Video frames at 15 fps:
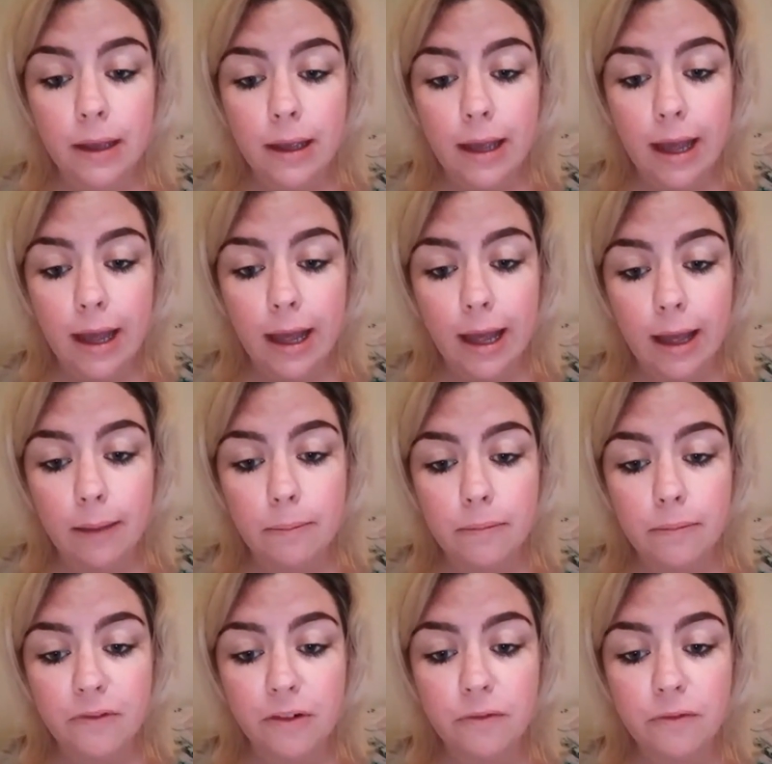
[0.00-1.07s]

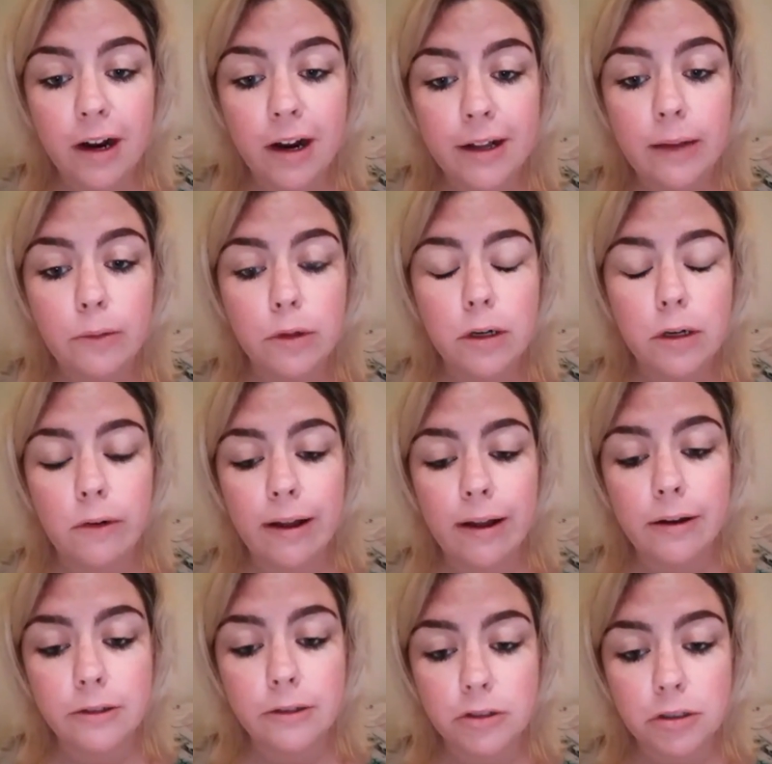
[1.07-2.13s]
that would go out
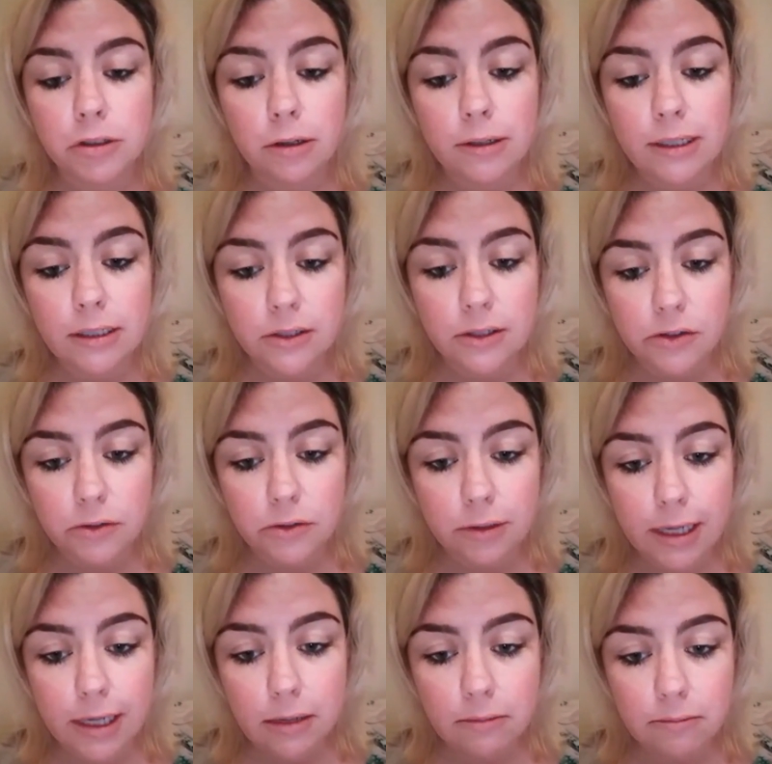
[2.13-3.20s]
of control and
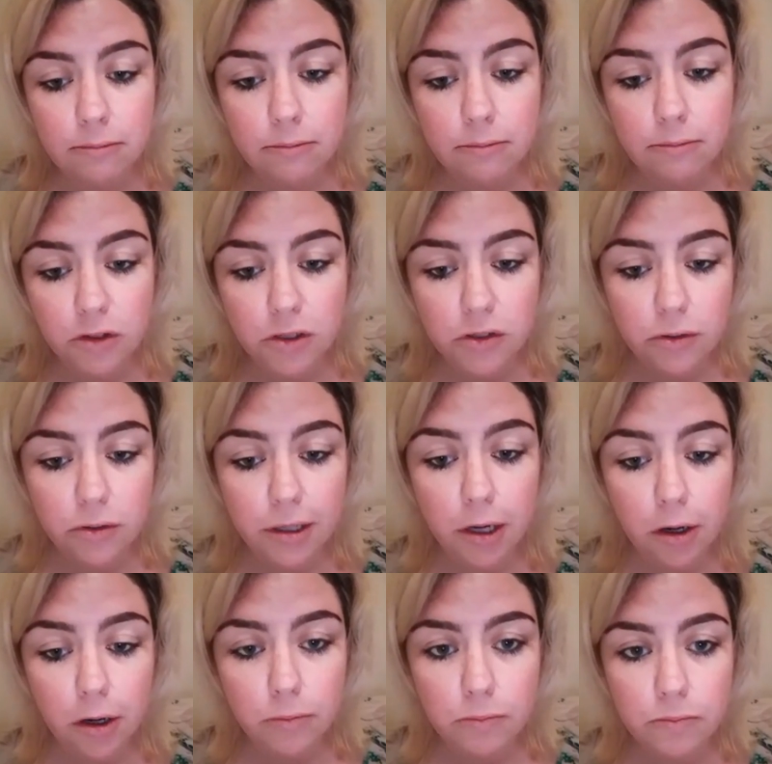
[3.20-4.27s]
destroy the
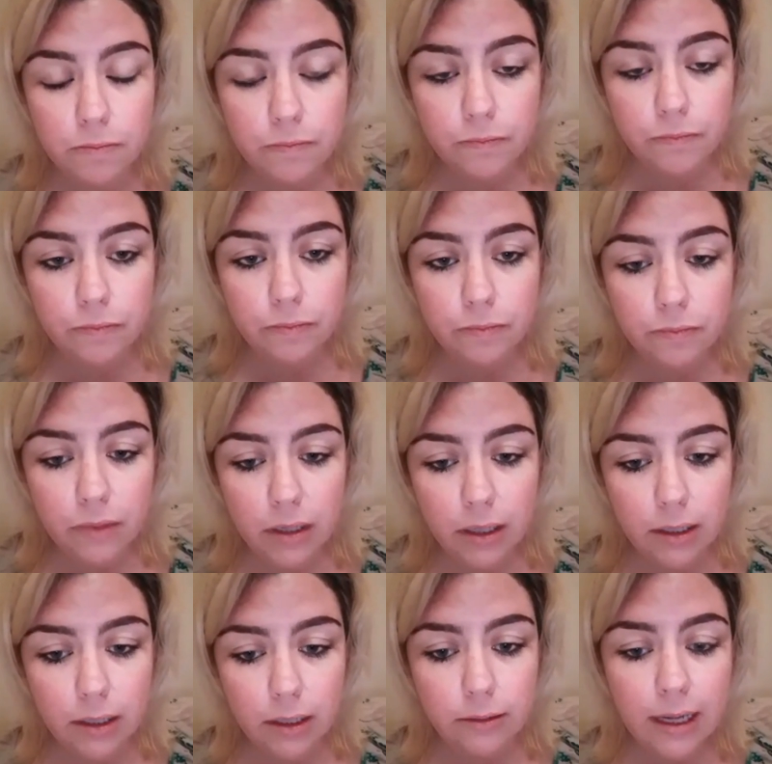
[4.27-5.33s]
home.
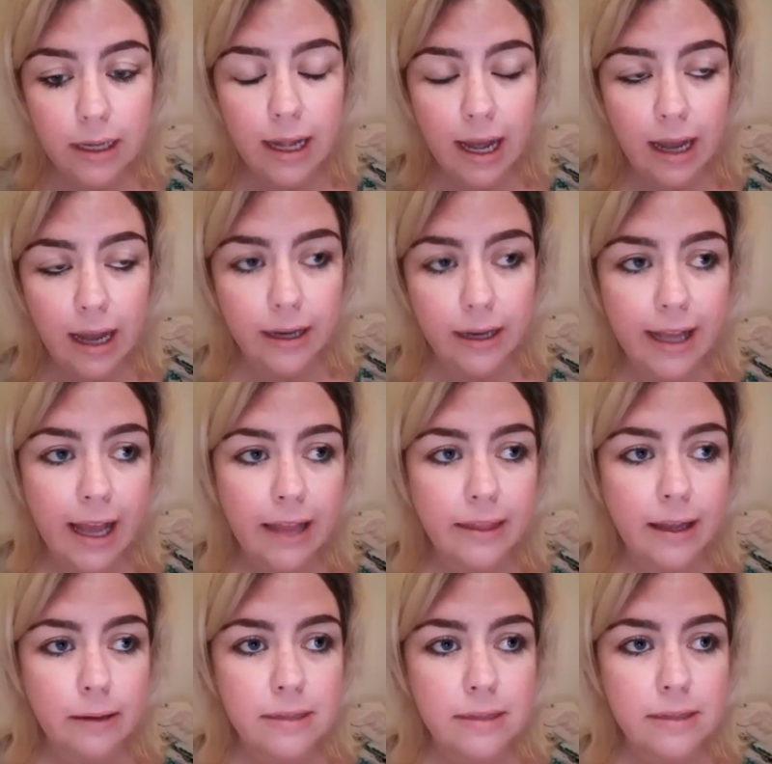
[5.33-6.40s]
And again,
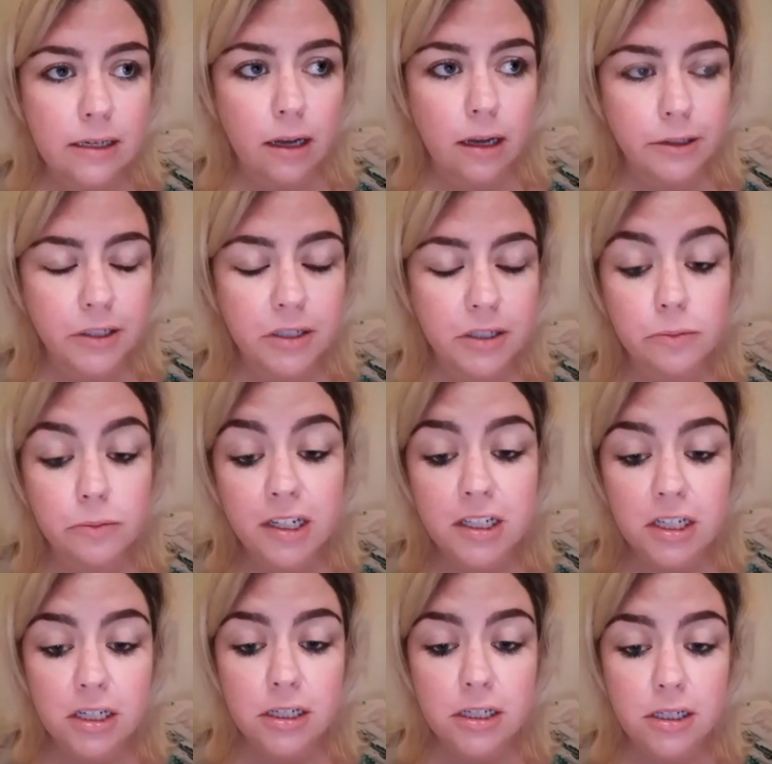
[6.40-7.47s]
that was an honor to
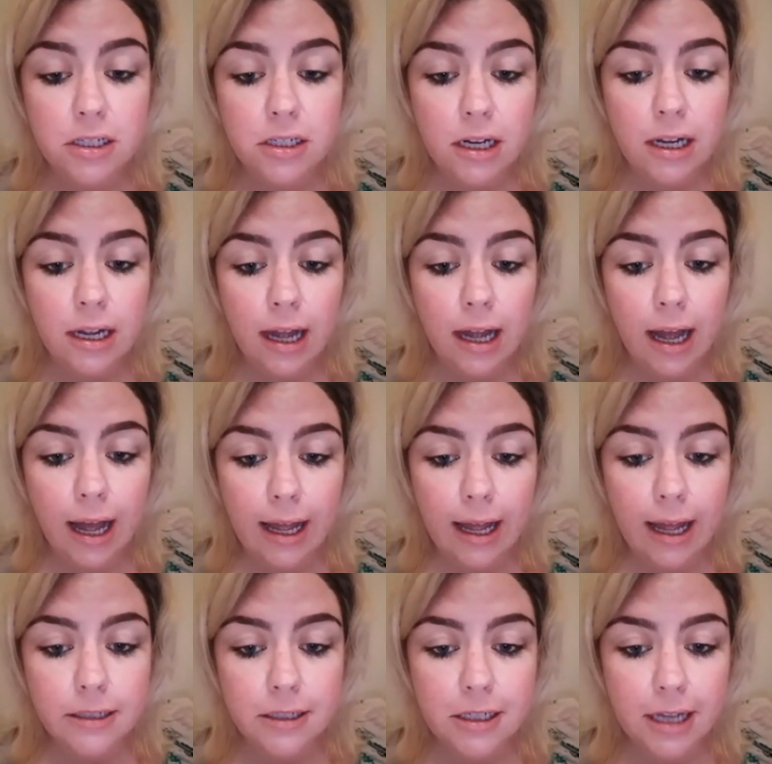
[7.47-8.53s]
Bridget.
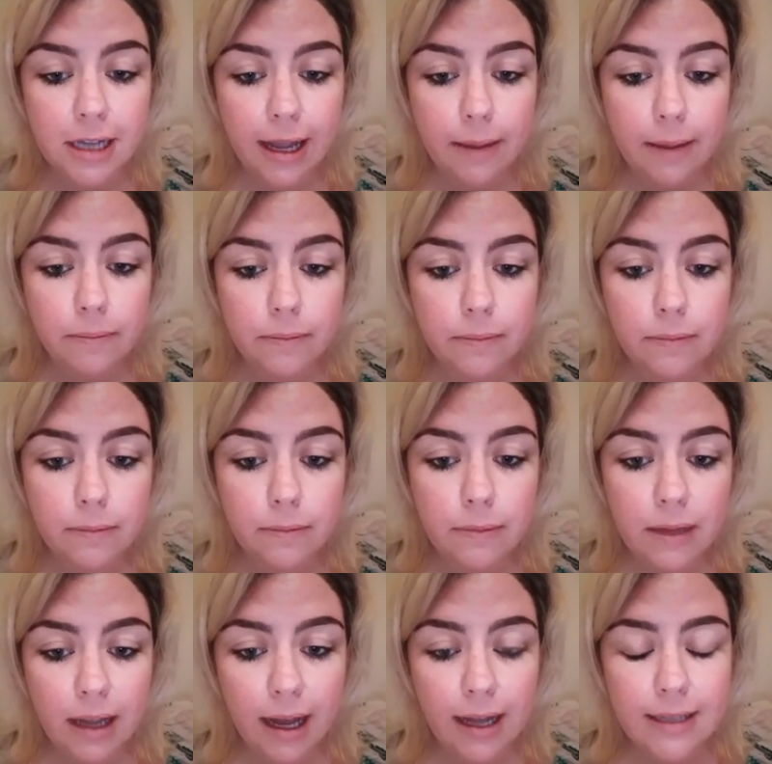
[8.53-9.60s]
And
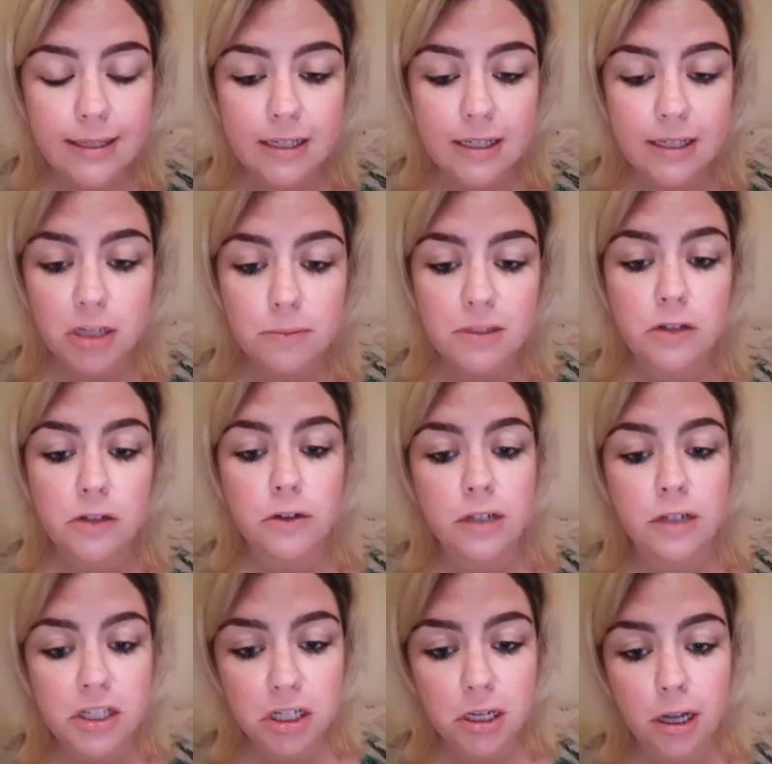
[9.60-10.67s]
as she was
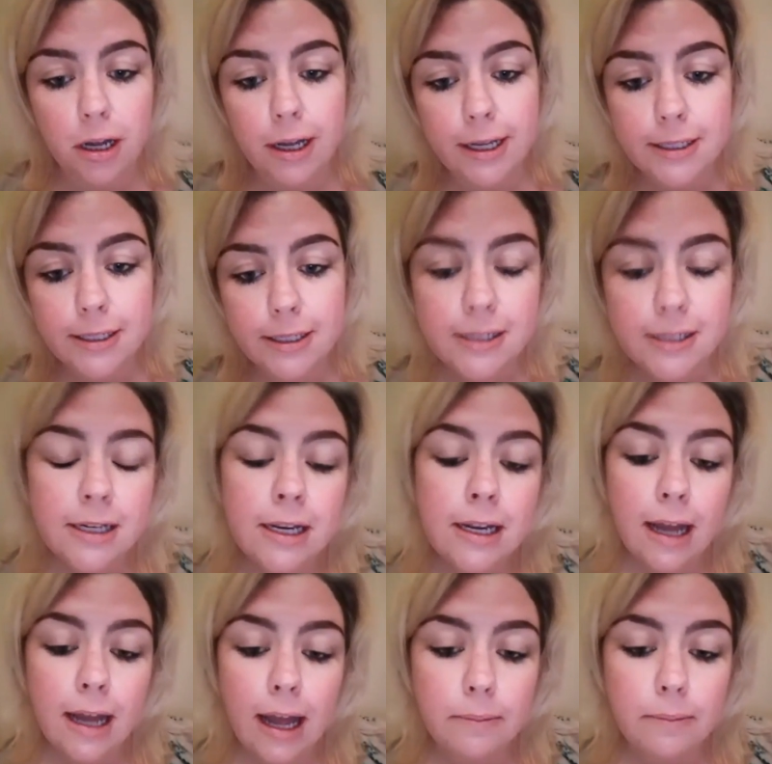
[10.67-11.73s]
Christianized
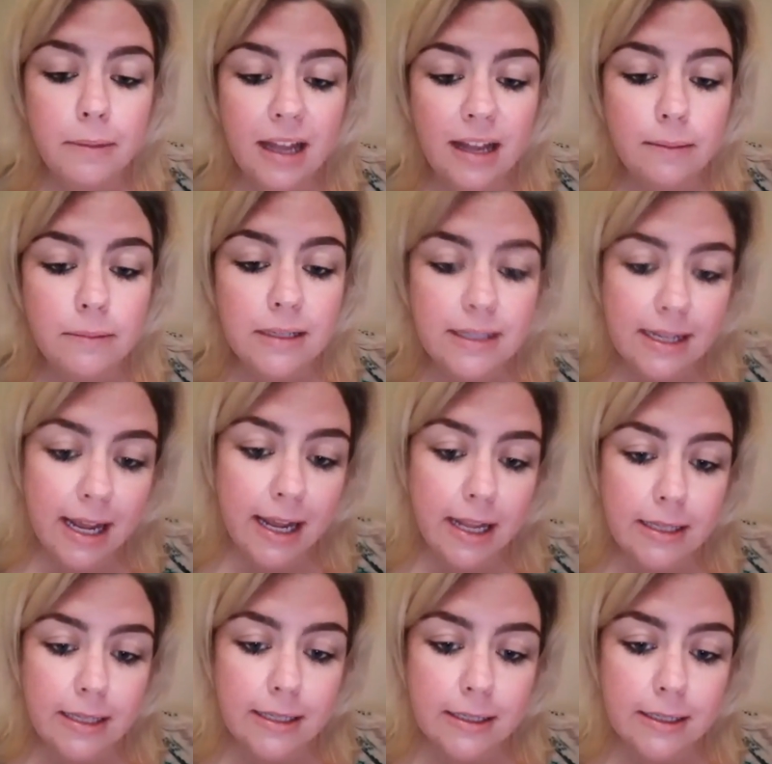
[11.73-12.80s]
and became the
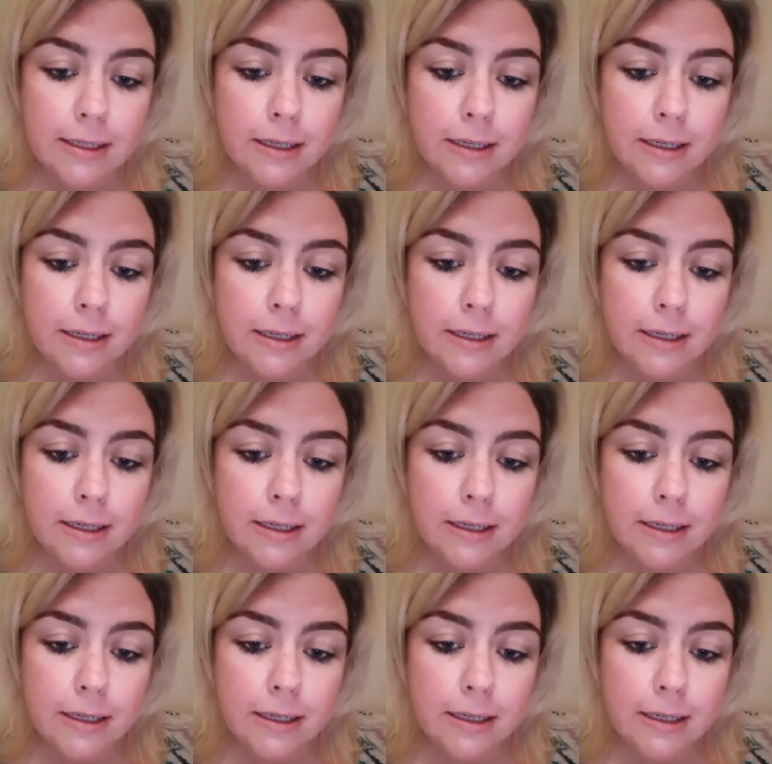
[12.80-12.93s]
saint,